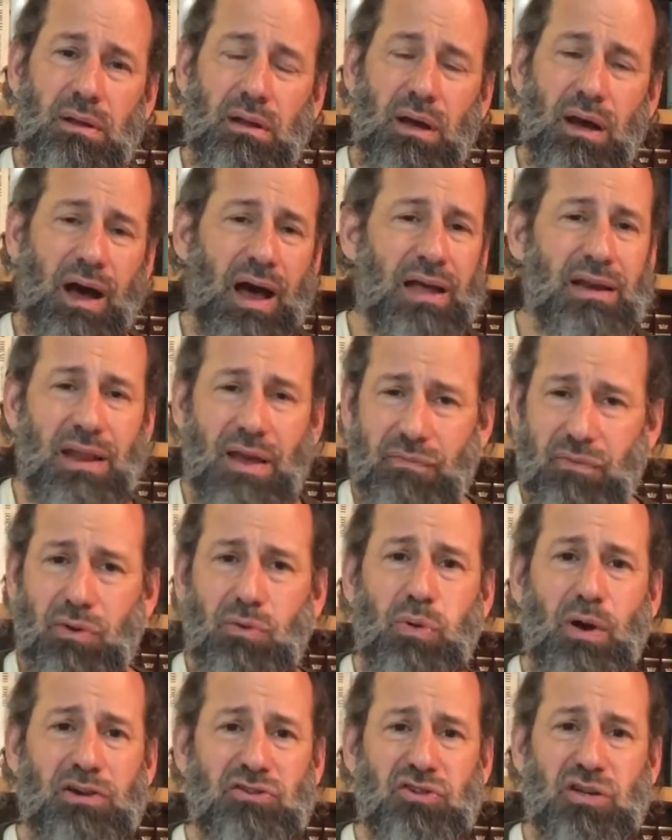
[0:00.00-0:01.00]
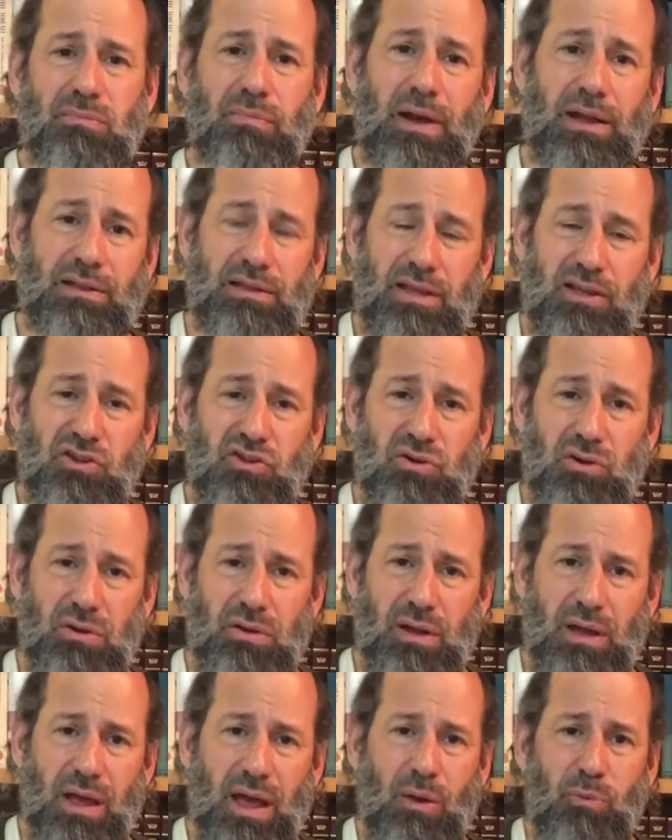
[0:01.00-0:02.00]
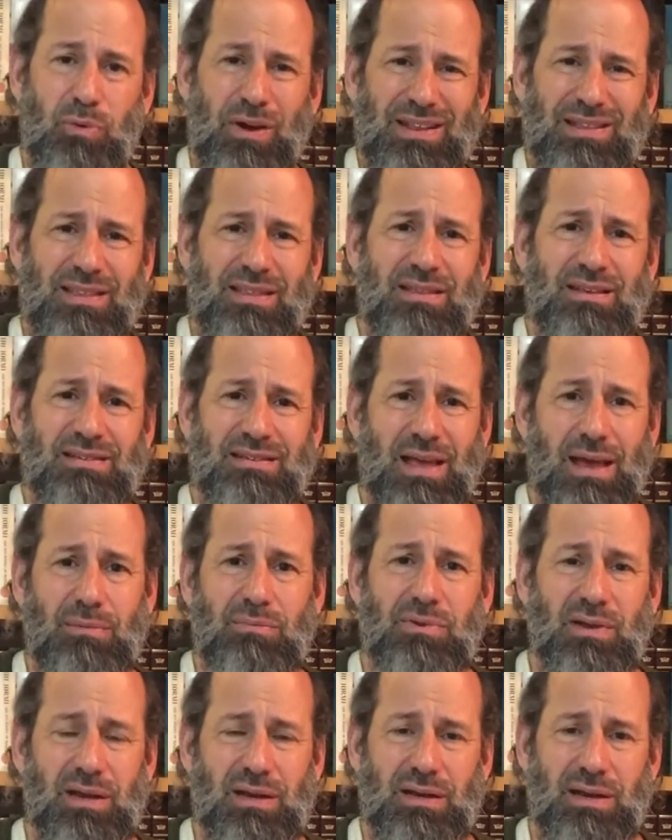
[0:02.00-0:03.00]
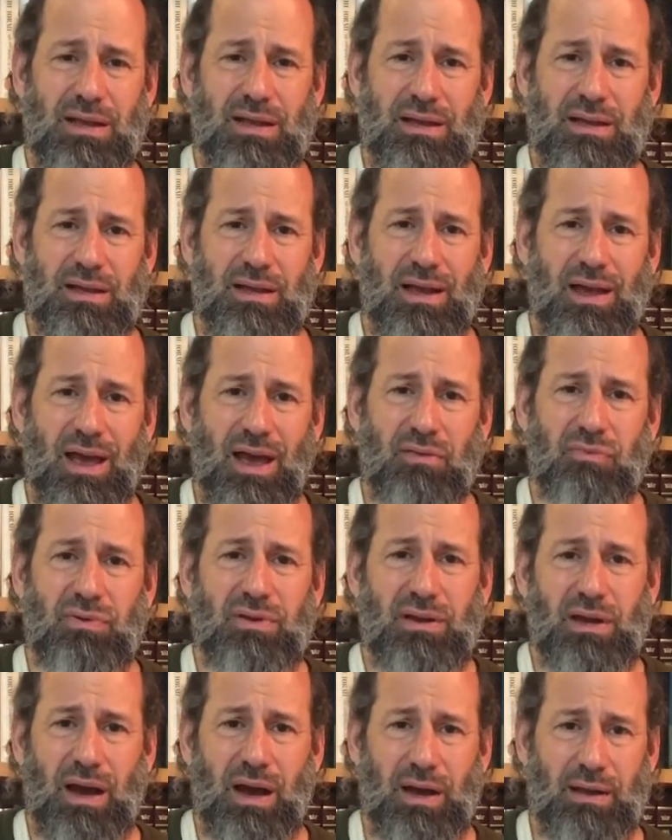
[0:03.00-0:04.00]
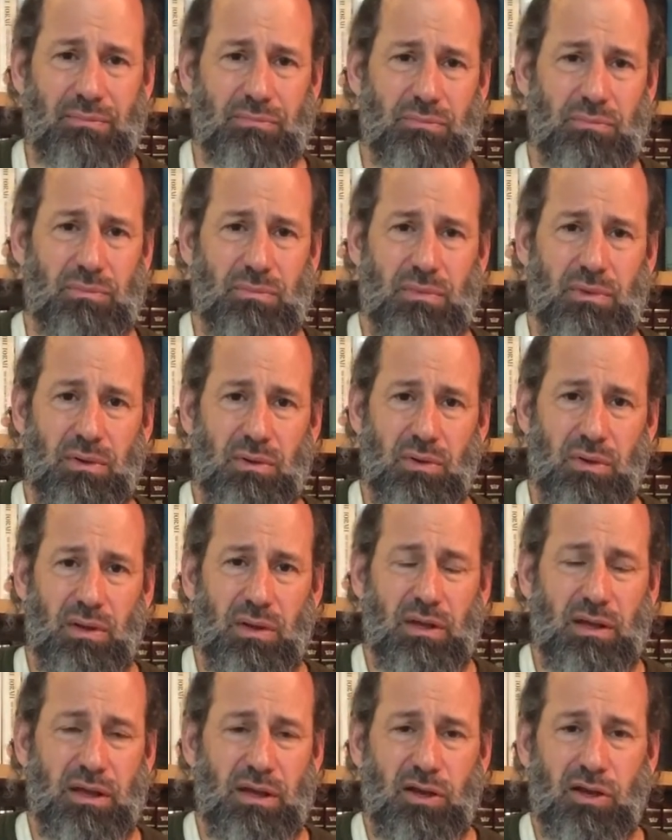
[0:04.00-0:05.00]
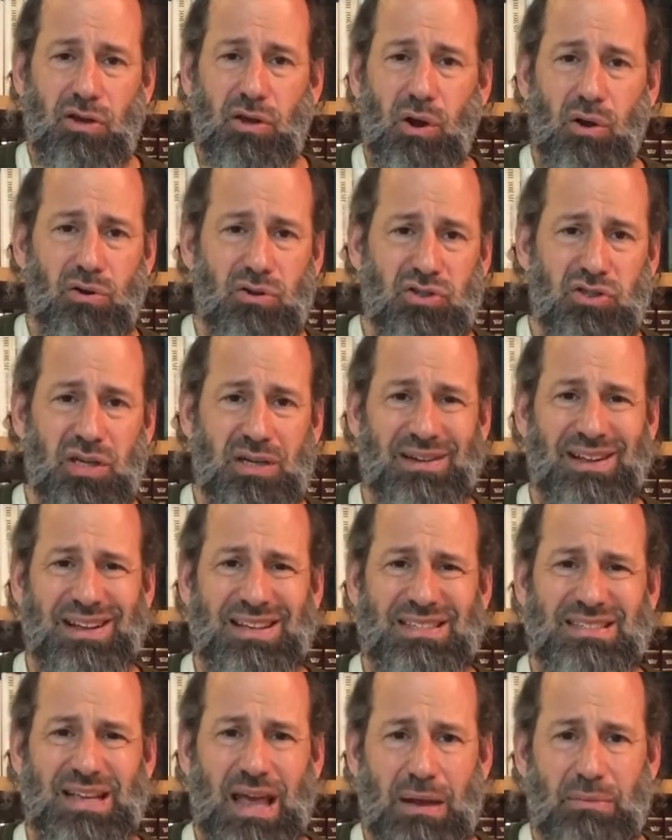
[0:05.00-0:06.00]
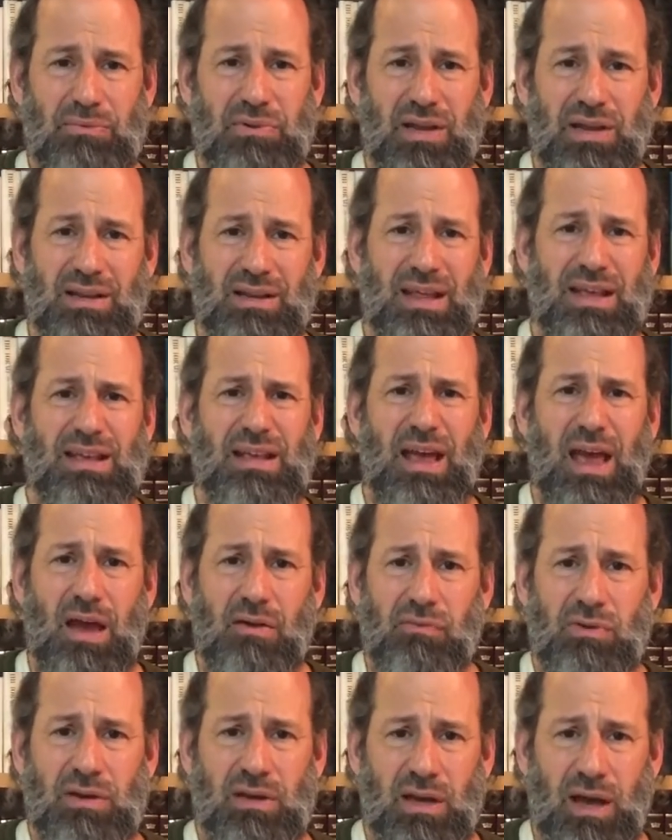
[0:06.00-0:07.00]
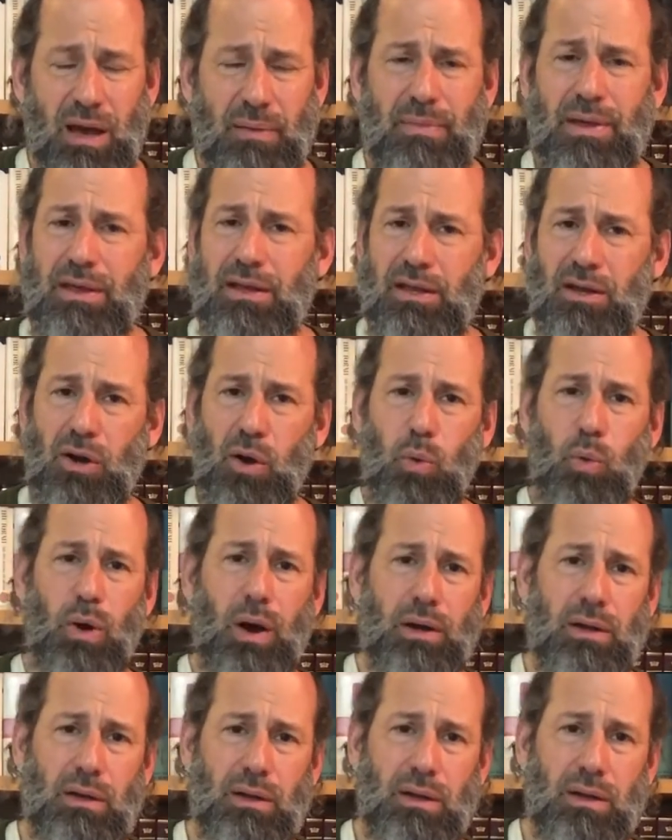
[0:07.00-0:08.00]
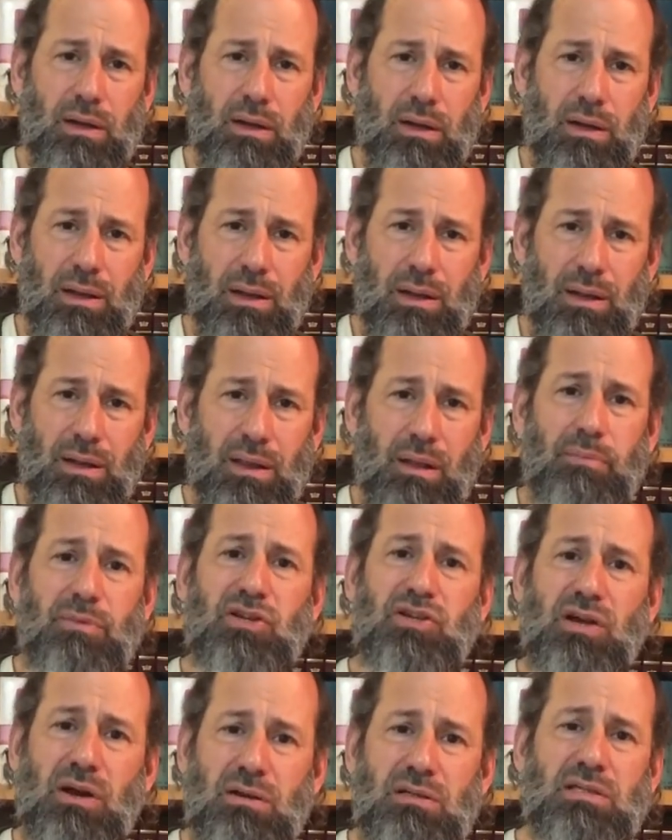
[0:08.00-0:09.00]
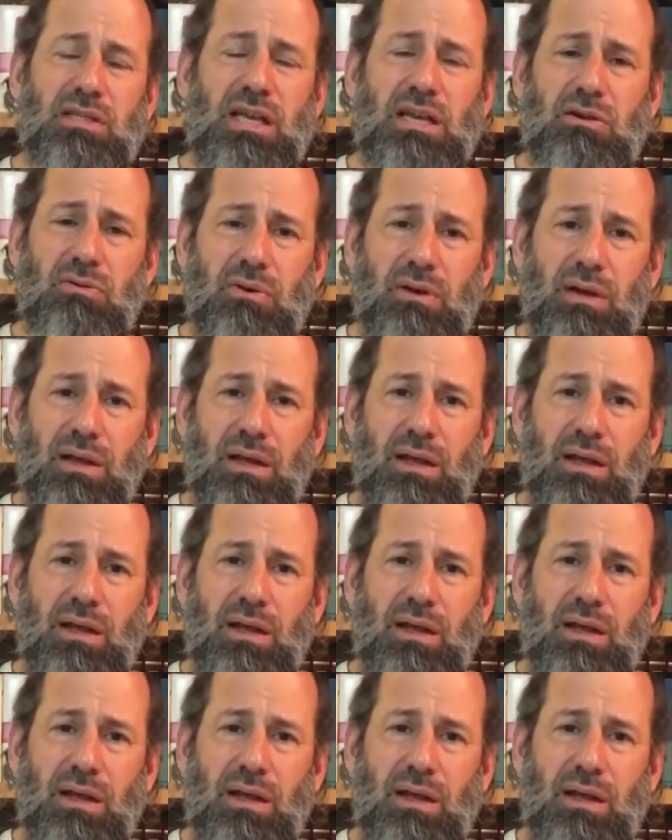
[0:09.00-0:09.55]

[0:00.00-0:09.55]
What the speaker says: I never questioned my teacher, and we did the same technique every time. In Kyokushin, same technique every time. And you know what? Let me share a secret.